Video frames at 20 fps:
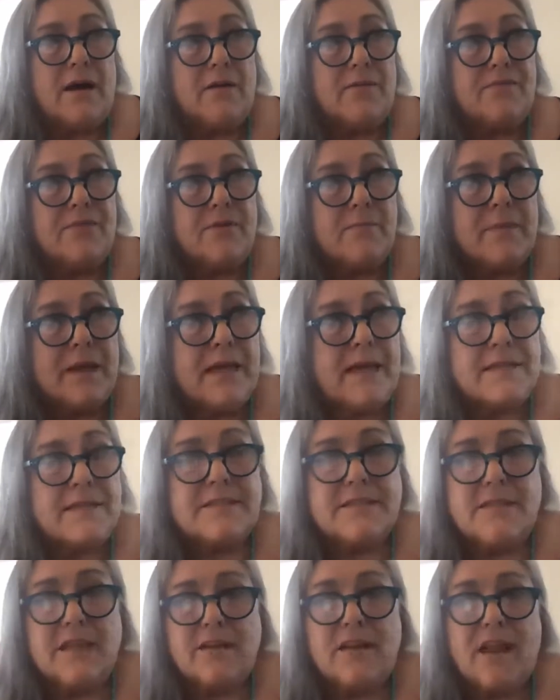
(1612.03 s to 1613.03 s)
for me,
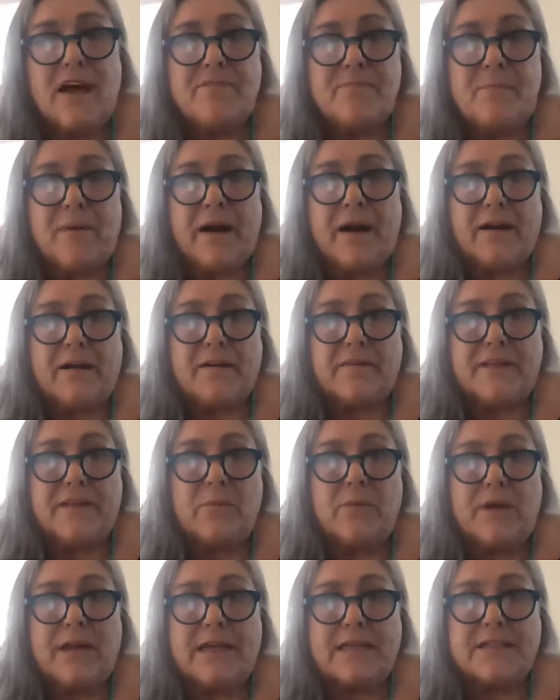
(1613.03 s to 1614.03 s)
it's the love part, that
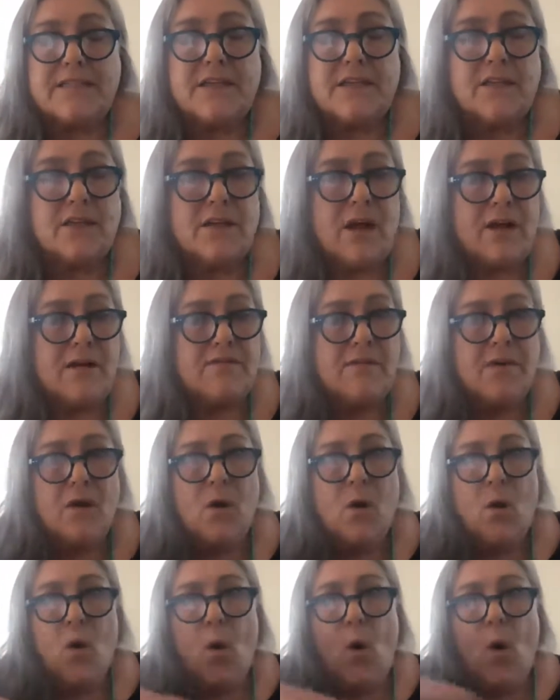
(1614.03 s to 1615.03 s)
we get to love
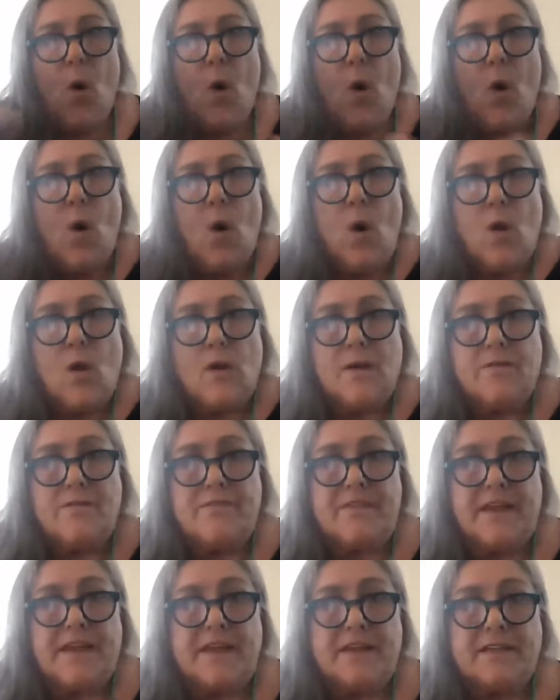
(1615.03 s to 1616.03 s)
all of
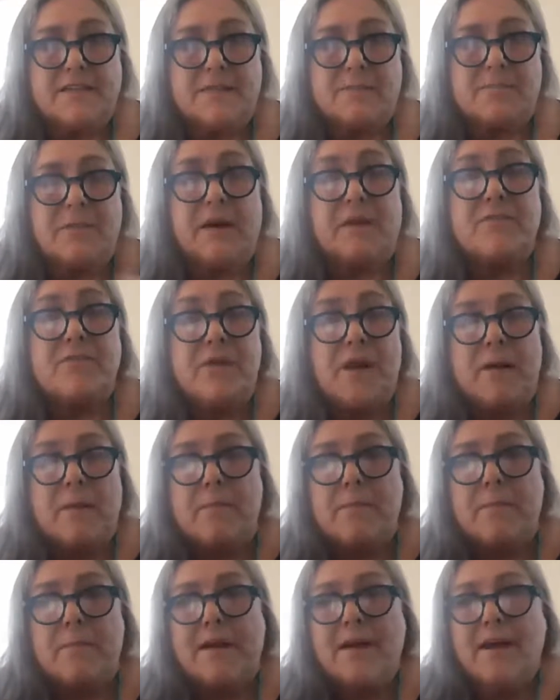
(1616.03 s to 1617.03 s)
this, but
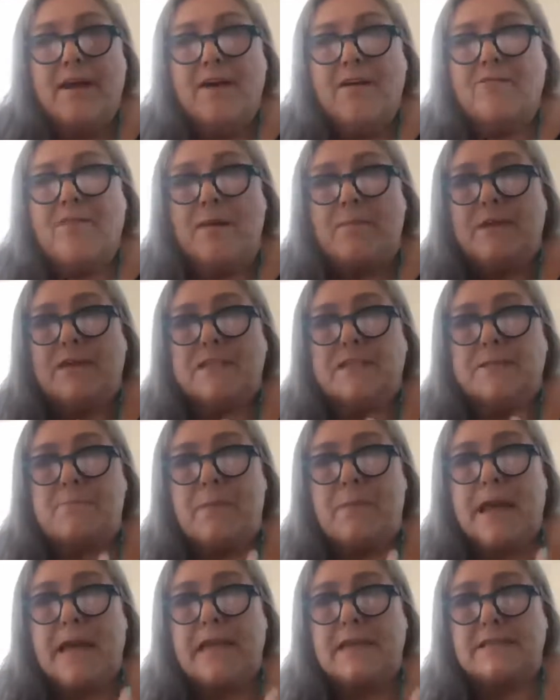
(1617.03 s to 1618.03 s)
from a
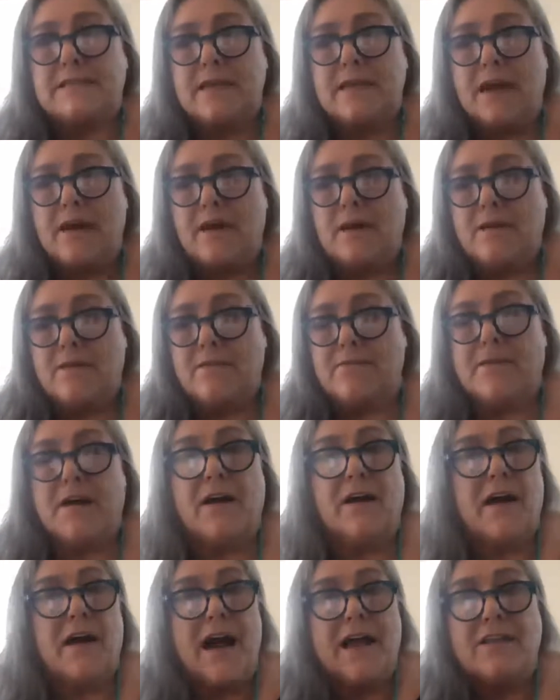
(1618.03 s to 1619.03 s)
space of,
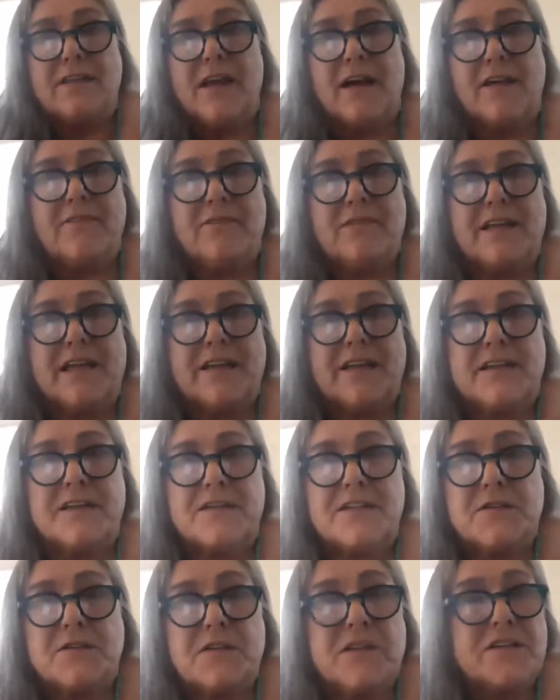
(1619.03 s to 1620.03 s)
I love
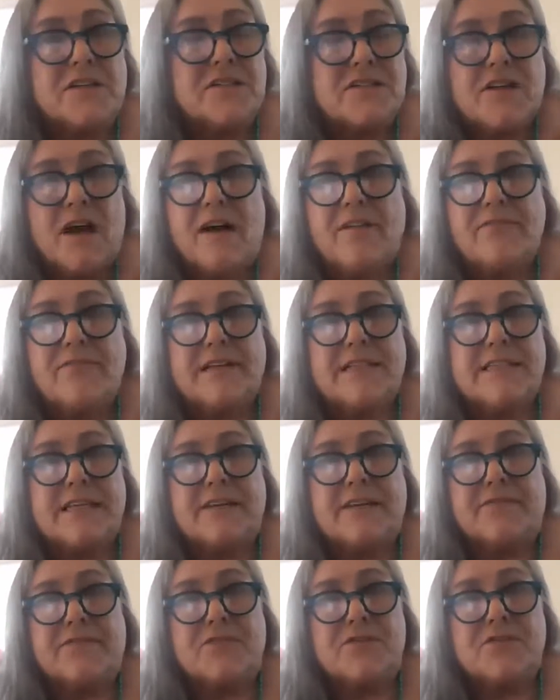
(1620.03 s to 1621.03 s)
Lynda's, the sovereignty for